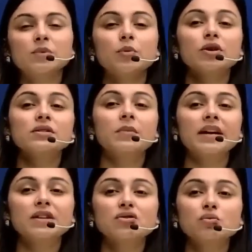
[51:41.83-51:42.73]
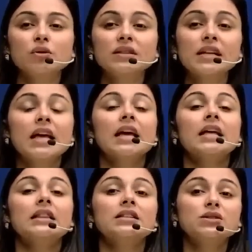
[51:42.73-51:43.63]
Because, my dear students,
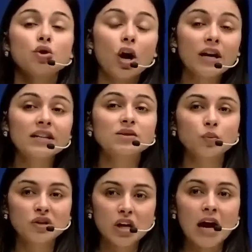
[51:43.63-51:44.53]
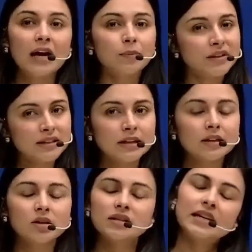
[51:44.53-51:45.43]
the solids which are present in
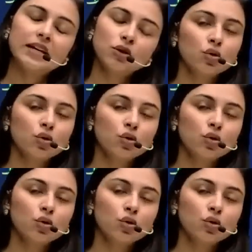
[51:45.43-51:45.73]
crystalline,